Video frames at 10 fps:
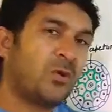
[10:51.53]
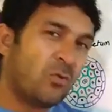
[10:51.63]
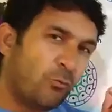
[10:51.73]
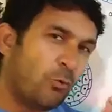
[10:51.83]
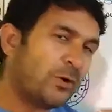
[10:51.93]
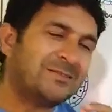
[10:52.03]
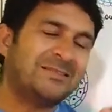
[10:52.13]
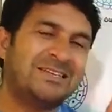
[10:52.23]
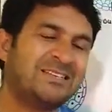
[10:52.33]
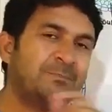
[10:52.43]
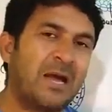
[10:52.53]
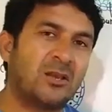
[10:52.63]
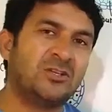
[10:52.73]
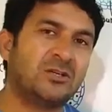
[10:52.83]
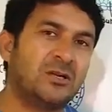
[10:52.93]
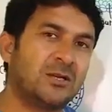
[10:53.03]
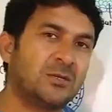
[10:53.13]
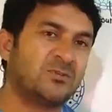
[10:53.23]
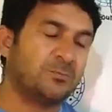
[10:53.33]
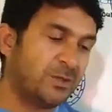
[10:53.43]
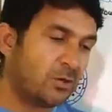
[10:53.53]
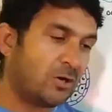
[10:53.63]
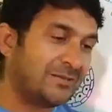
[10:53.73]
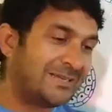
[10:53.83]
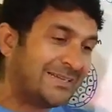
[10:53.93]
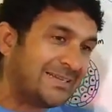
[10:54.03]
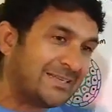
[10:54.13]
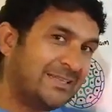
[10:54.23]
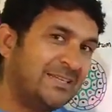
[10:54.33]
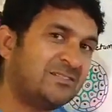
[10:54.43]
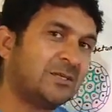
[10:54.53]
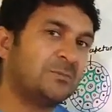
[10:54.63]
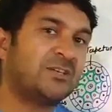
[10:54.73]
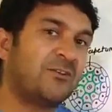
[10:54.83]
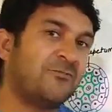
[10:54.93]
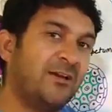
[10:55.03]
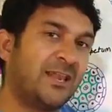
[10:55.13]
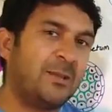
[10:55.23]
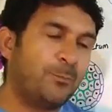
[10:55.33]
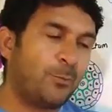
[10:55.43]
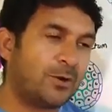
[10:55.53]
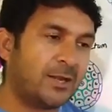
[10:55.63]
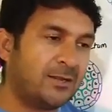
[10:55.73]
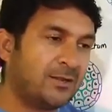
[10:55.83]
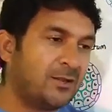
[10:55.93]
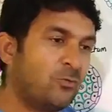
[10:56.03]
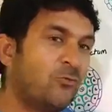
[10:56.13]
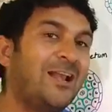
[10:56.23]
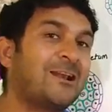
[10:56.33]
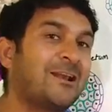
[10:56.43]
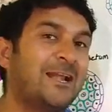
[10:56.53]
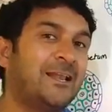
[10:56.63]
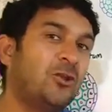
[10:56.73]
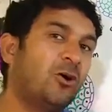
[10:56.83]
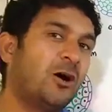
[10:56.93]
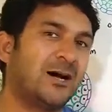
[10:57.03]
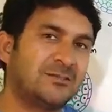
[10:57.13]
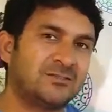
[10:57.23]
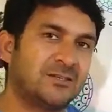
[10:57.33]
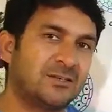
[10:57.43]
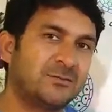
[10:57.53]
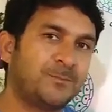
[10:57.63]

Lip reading: Focus these biological terms because these terms are very important while writing your answer